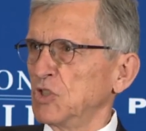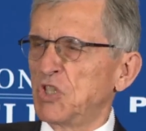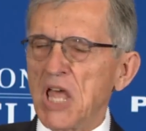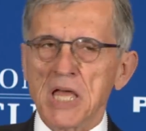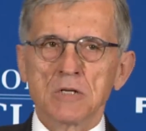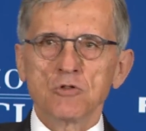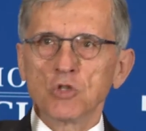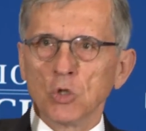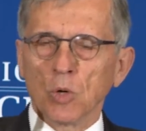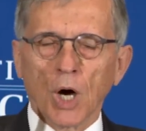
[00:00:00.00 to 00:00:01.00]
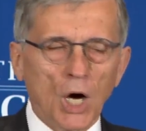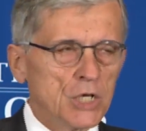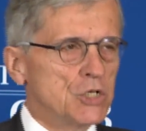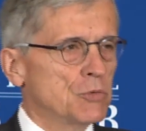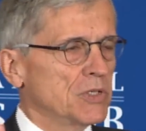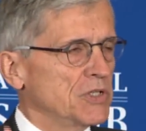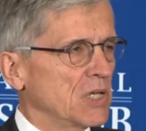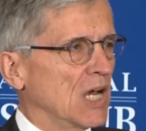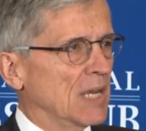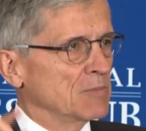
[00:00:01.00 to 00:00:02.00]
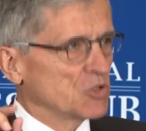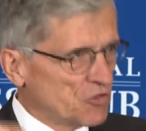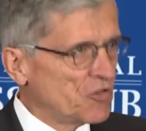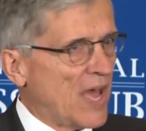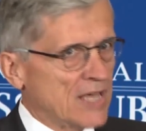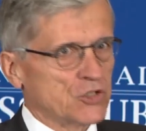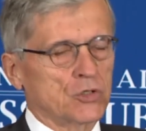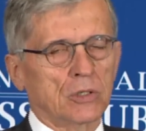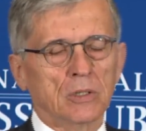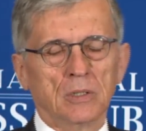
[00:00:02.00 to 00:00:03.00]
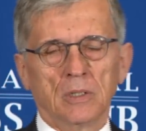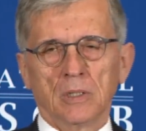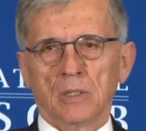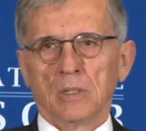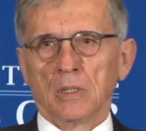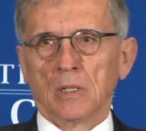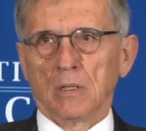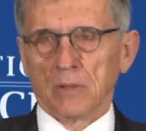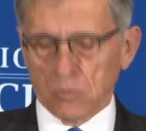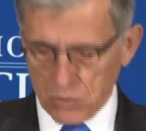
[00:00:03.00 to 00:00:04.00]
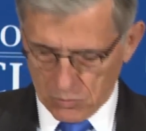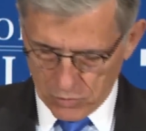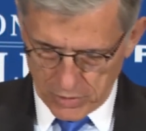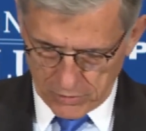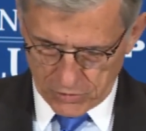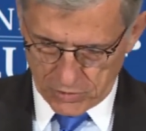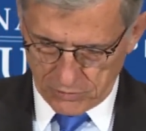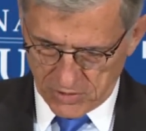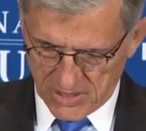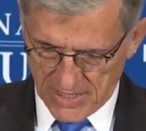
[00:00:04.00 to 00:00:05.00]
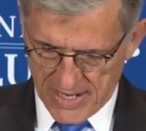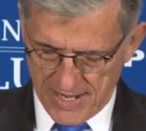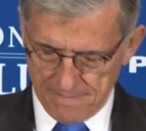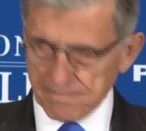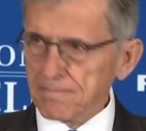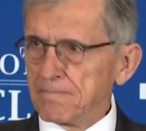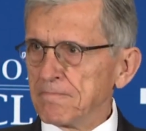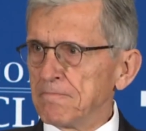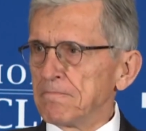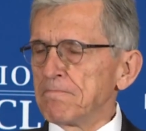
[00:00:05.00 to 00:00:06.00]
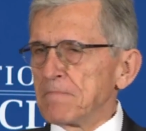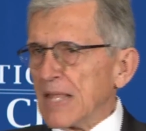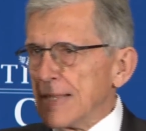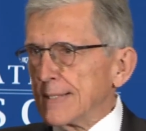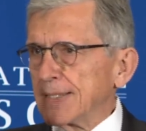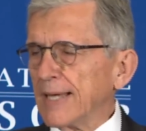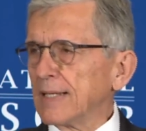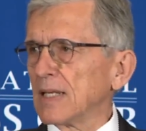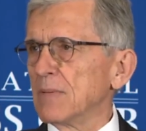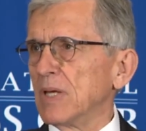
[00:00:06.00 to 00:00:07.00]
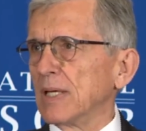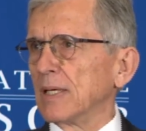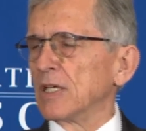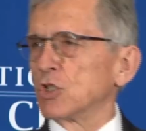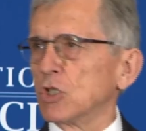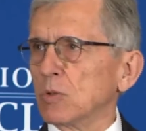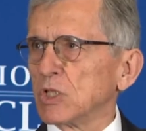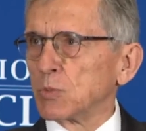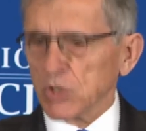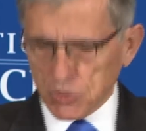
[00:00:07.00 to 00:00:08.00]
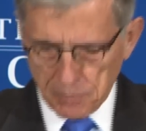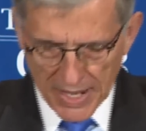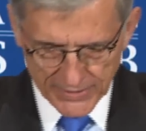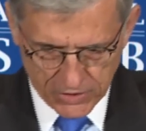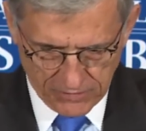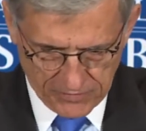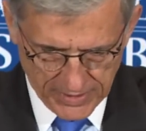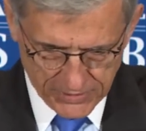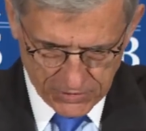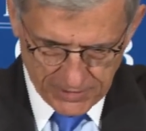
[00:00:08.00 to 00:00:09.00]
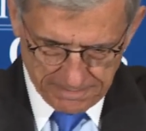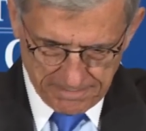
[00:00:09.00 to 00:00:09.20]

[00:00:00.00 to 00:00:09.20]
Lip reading: 10 to 100 times faster than what we're used to today. Second limiting issue is responsiveness.